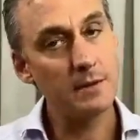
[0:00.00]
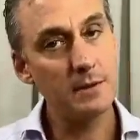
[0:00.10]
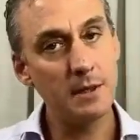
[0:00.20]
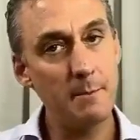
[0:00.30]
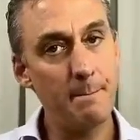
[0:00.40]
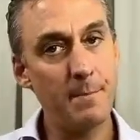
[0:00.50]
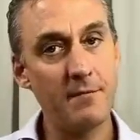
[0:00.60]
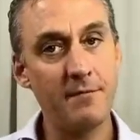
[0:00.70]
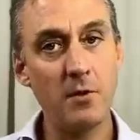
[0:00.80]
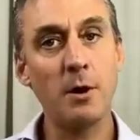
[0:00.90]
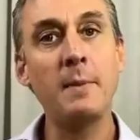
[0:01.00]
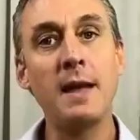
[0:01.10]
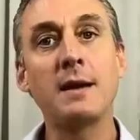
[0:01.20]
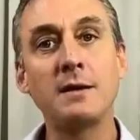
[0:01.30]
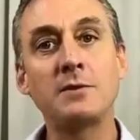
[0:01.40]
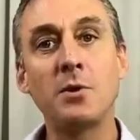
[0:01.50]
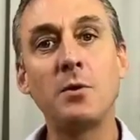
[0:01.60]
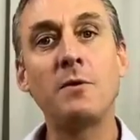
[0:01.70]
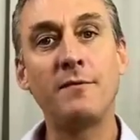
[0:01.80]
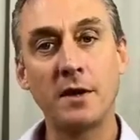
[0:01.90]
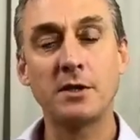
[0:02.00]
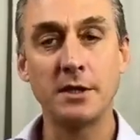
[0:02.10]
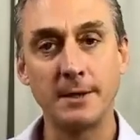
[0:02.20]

to perform a control function,